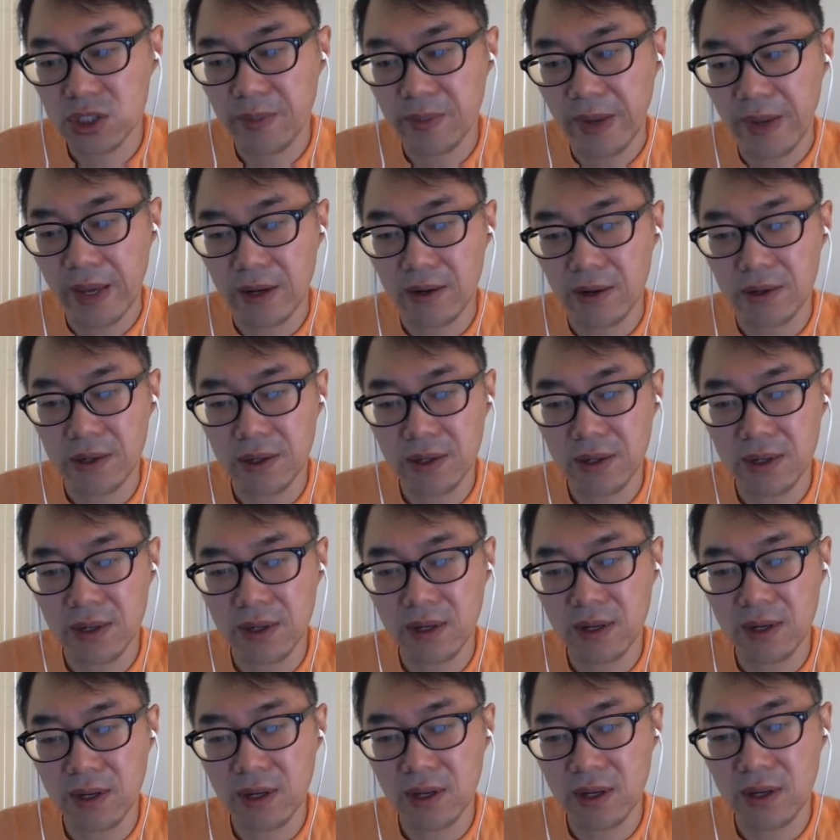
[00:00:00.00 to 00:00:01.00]
better.
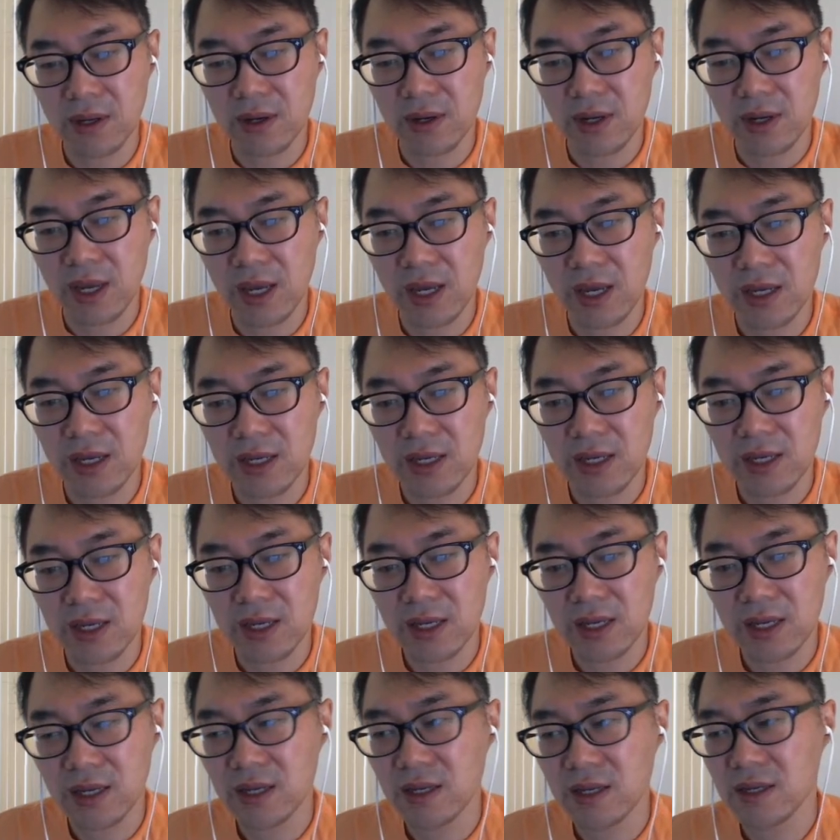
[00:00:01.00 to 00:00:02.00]
Okay.
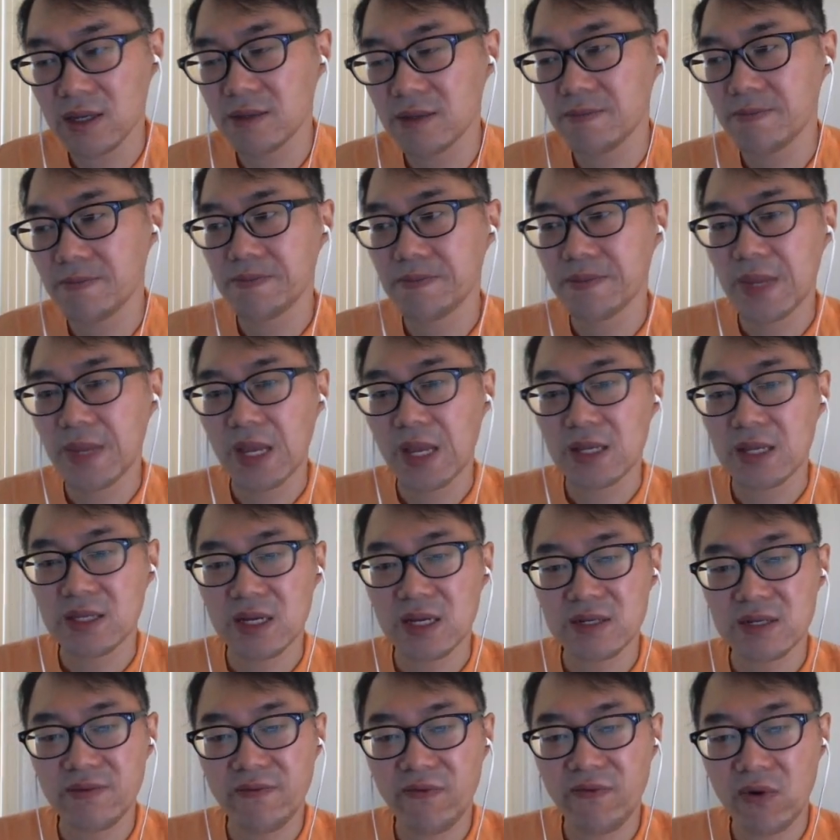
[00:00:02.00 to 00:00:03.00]

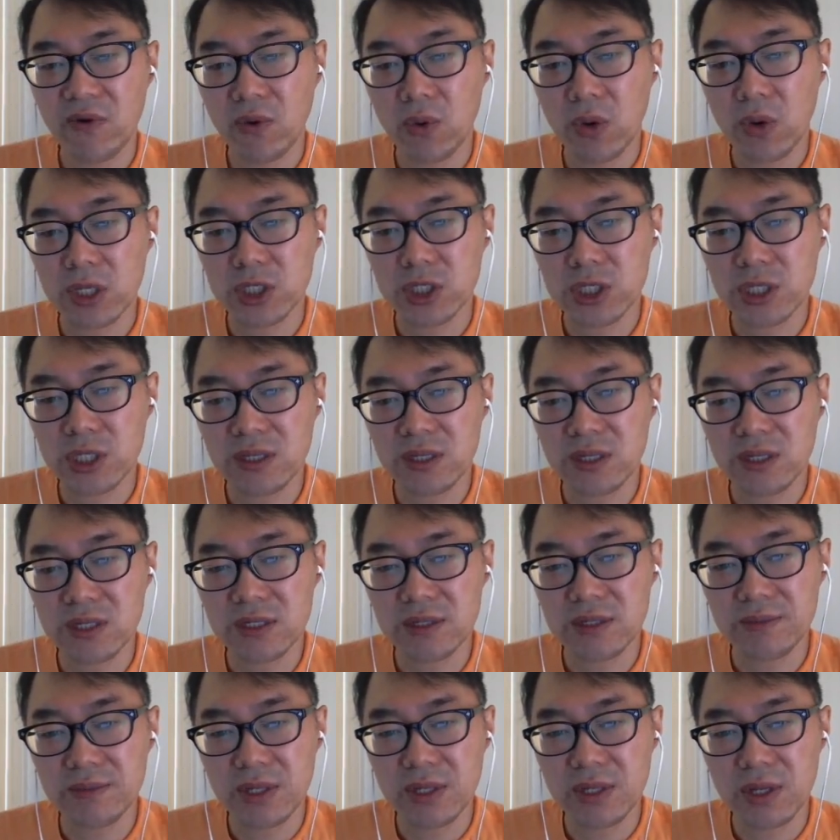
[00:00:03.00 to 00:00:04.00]
Thanks for watching
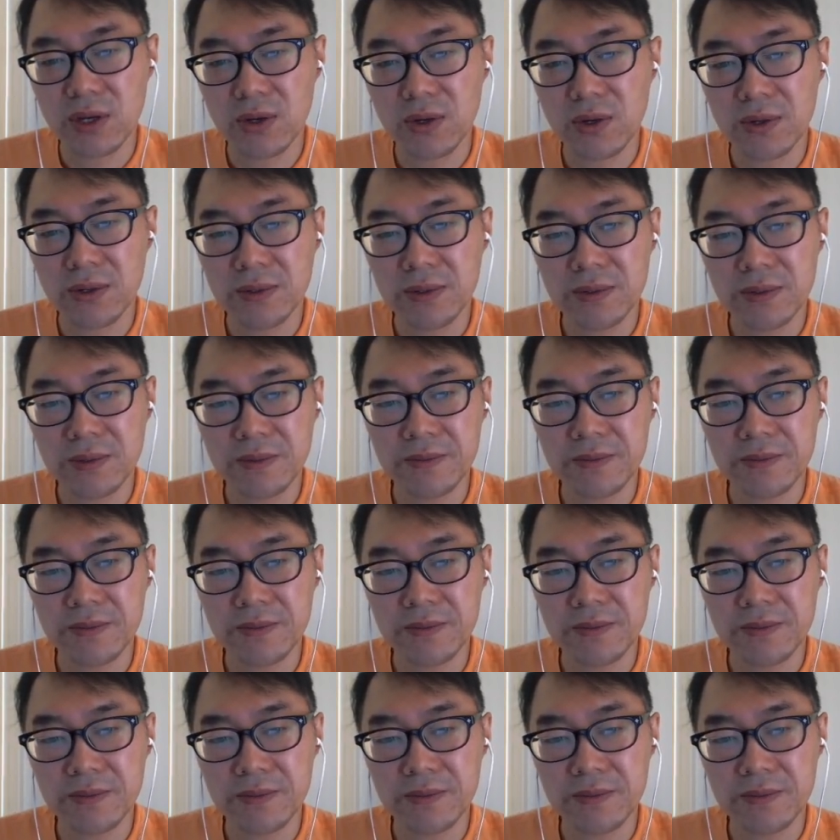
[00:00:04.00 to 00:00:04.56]
this video.